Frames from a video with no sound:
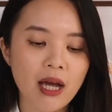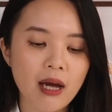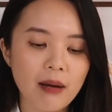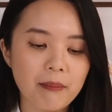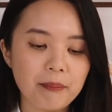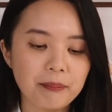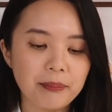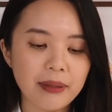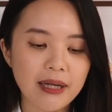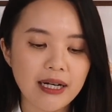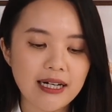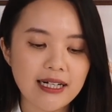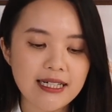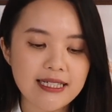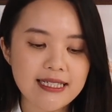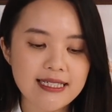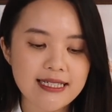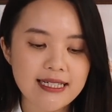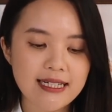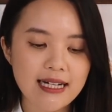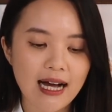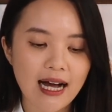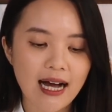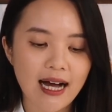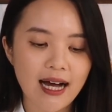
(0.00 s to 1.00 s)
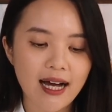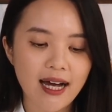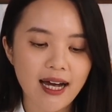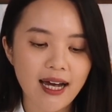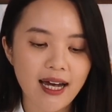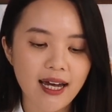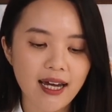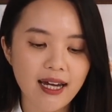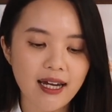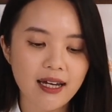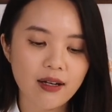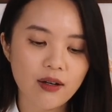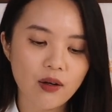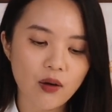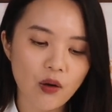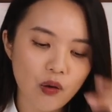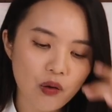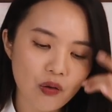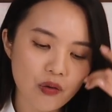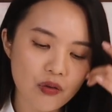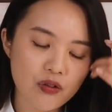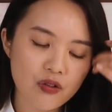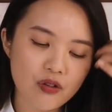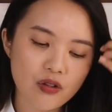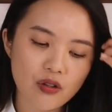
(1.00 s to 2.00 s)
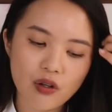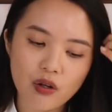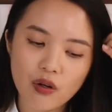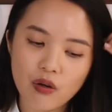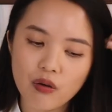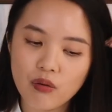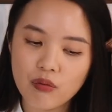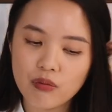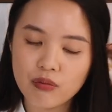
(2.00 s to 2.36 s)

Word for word: but I also